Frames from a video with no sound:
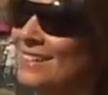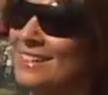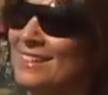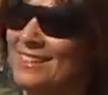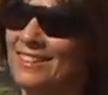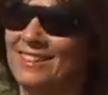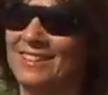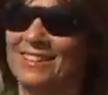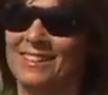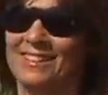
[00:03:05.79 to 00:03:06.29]
was
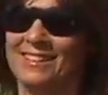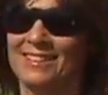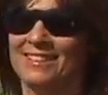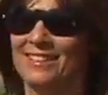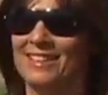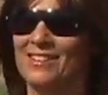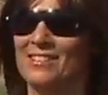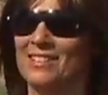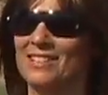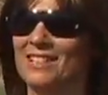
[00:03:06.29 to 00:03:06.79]
a very
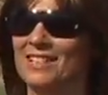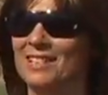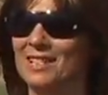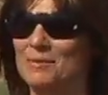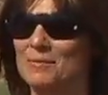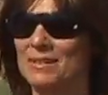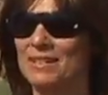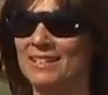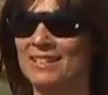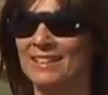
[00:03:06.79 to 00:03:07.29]

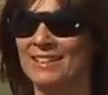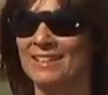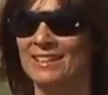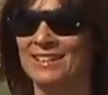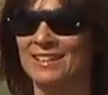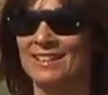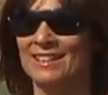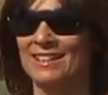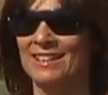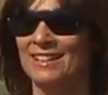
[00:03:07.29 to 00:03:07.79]
fun
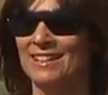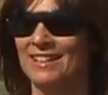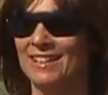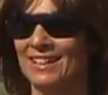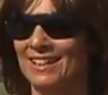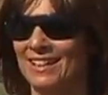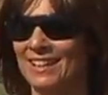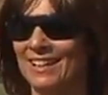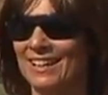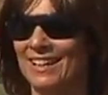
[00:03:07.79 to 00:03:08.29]

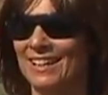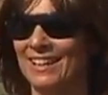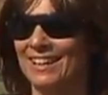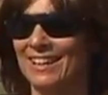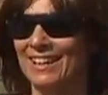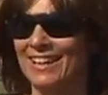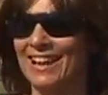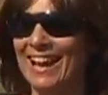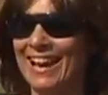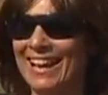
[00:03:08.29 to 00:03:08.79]
interview
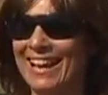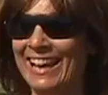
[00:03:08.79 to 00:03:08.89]
with Jimmy